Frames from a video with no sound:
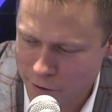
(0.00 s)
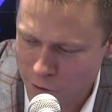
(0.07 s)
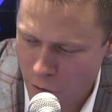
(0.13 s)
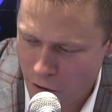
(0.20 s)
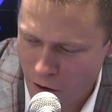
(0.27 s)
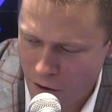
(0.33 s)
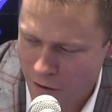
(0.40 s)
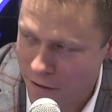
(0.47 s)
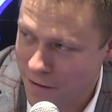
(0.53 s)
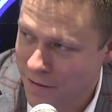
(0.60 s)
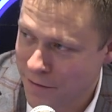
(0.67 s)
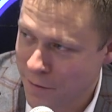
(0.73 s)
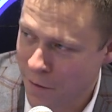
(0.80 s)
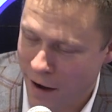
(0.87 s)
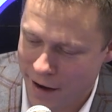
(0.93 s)
do it harder,
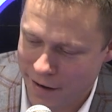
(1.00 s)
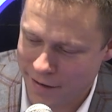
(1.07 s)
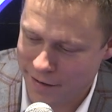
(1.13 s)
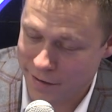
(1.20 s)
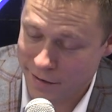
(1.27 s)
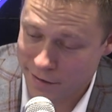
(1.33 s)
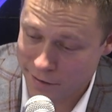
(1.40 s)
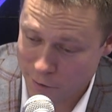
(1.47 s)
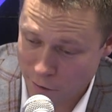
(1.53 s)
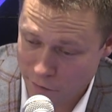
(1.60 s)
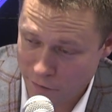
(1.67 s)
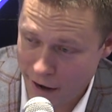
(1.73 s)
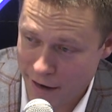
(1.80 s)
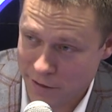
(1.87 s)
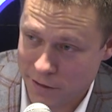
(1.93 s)
right? Do it
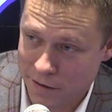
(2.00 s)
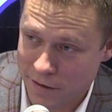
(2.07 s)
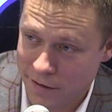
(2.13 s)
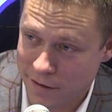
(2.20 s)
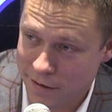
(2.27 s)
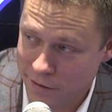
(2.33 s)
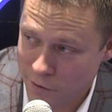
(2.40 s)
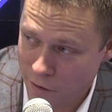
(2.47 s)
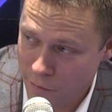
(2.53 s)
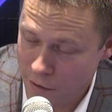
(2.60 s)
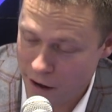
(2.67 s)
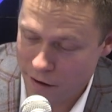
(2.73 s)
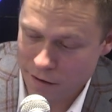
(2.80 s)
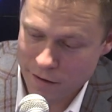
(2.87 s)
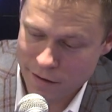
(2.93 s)
faster, do it
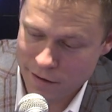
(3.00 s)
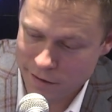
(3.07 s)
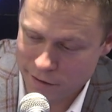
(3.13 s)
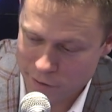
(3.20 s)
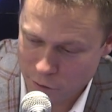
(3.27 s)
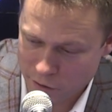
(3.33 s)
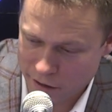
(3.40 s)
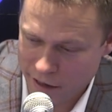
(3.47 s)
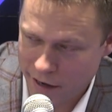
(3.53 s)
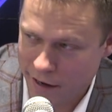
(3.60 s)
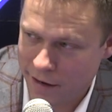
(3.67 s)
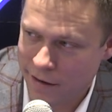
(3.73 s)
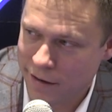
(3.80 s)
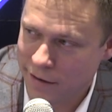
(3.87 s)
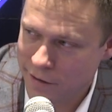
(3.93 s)
better, do it
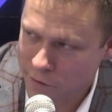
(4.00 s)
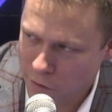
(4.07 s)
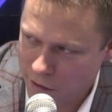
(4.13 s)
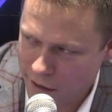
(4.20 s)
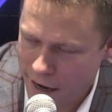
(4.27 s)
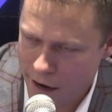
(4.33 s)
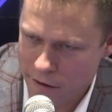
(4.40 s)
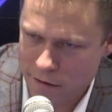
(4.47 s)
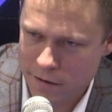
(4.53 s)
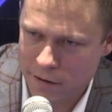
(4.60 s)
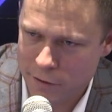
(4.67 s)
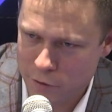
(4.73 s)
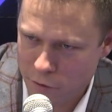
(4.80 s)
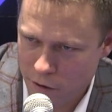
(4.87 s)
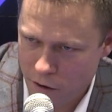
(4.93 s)
again, do it louder,
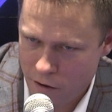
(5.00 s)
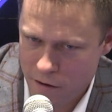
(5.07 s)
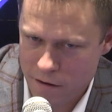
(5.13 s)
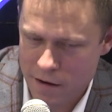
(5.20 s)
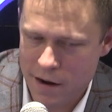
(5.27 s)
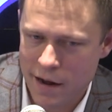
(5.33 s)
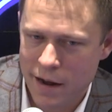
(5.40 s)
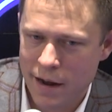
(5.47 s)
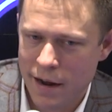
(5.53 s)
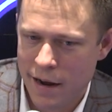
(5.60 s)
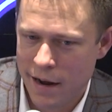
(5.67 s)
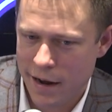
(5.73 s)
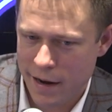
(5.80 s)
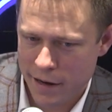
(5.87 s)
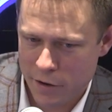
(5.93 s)
do it harder.
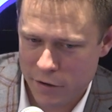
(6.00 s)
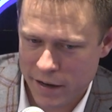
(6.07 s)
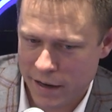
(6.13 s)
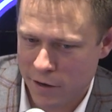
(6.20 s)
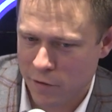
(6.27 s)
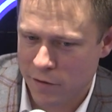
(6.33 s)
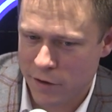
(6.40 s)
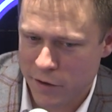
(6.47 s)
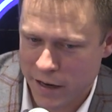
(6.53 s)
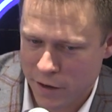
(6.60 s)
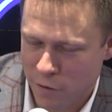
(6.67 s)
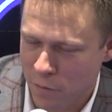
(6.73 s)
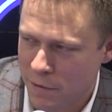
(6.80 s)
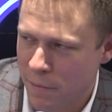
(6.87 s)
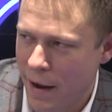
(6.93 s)
And then you get a
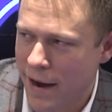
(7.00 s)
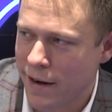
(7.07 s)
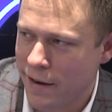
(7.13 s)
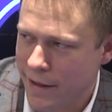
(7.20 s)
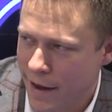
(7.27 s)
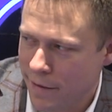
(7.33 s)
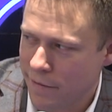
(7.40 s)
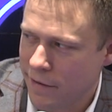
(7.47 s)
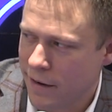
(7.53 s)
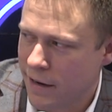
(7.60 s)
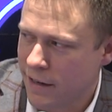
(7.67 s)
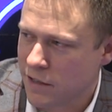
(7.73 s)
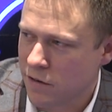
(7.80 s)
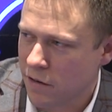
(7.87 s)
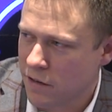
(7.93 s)
group to buy into that, and
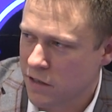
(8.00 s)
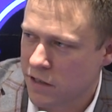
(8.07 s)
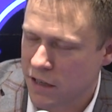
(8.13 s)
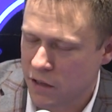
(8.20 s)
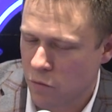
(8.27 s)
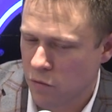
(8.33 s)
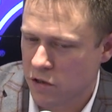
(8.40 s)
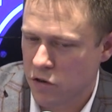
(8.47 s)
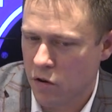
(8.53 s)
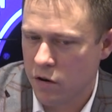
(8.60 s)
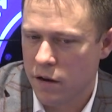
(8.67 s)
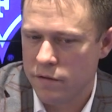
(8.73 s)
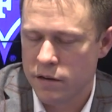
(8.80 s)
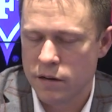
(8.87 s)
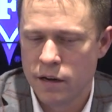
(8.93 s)
they start to see the result
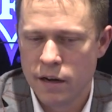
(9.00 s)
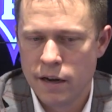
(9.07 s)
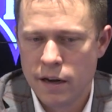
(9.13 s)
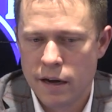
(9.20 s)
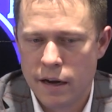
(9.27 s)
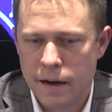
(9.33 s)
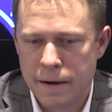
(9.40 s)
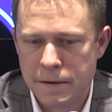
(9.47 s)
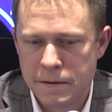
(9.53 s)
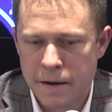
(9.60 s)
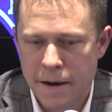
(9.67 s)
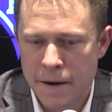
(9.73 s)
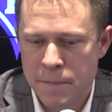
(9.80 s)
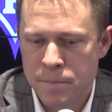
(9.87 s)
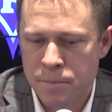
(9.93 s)
of it. And,
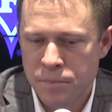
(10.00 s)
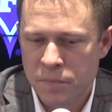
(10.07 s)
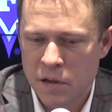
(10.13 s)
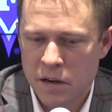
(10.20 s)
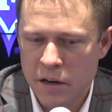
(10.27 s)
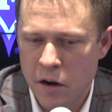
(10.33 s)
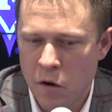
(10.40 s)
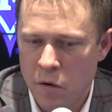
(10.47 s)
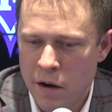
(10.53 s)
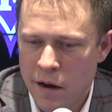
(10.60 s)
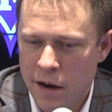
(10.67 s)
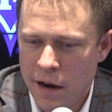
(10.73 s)
you know,